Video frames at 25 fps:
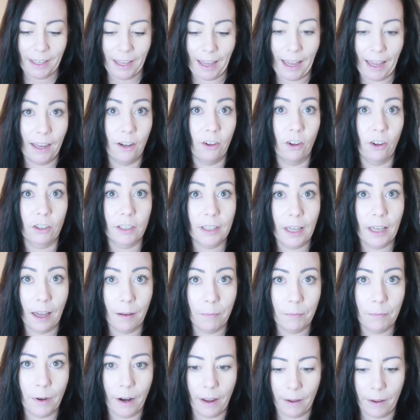and on
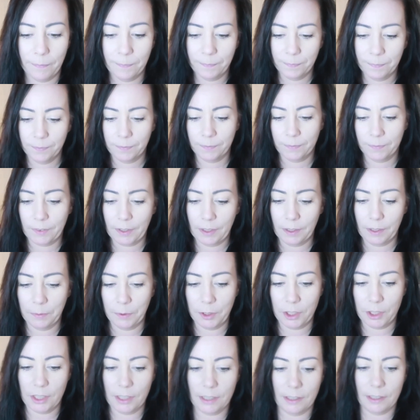camera,
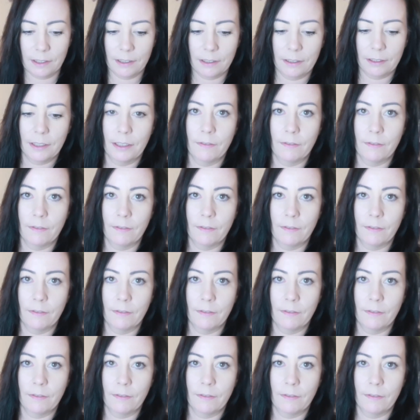which is